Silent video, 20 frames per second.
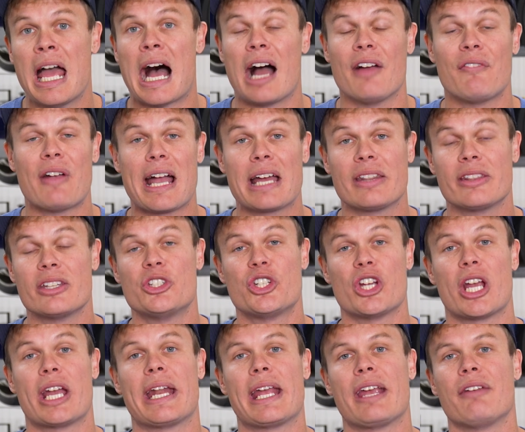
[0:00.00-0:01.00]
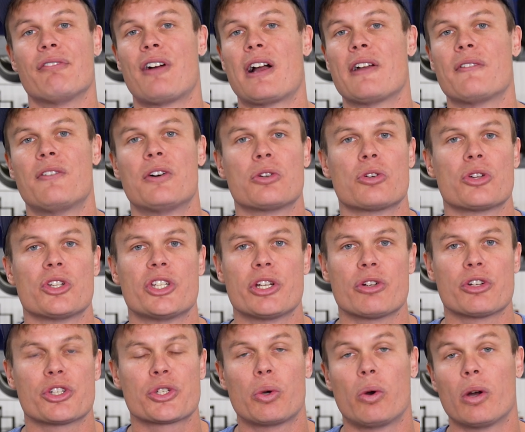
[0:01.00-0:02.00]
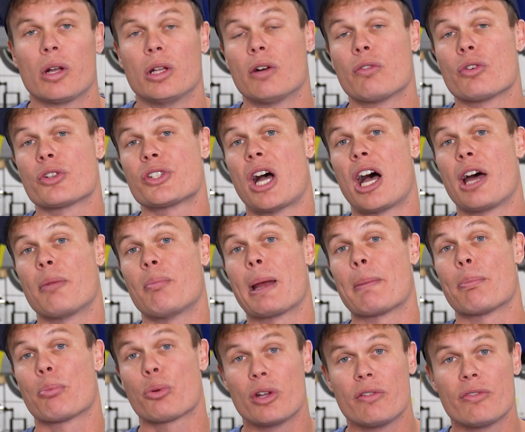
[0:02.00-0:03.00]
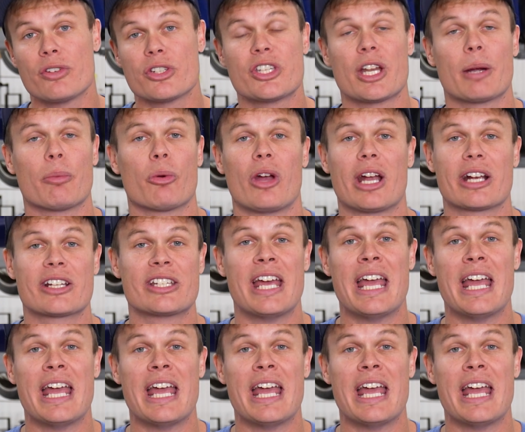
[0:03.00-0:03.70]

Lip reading: I've had the Gen 8 500 series coilovers on my previous WRX,